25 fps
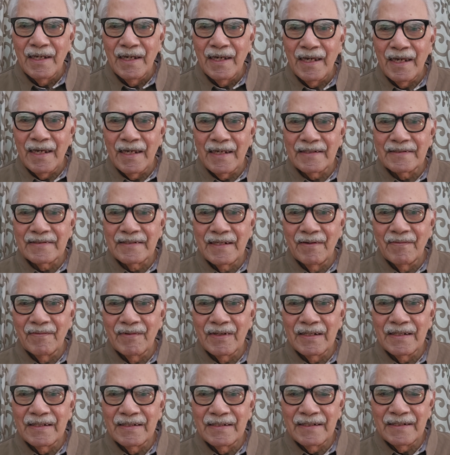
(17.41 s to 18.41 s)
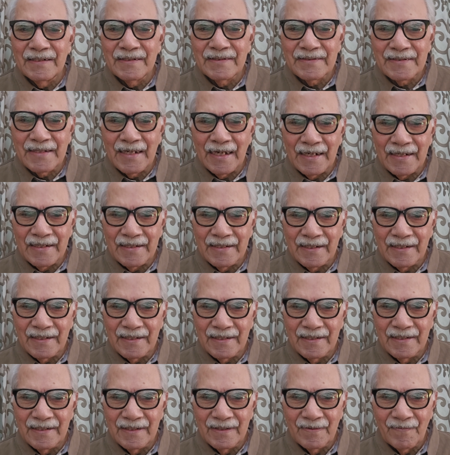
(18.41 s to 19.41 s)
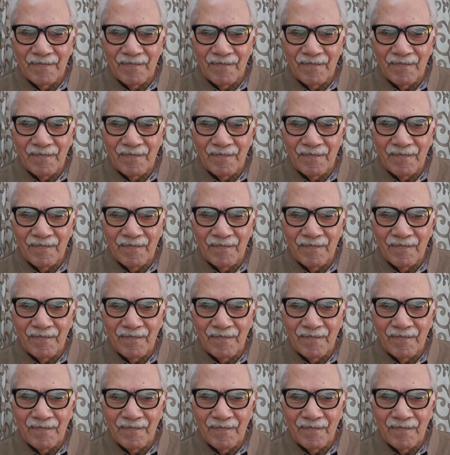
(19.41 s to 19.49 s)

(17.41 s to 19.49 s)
as given in the standard.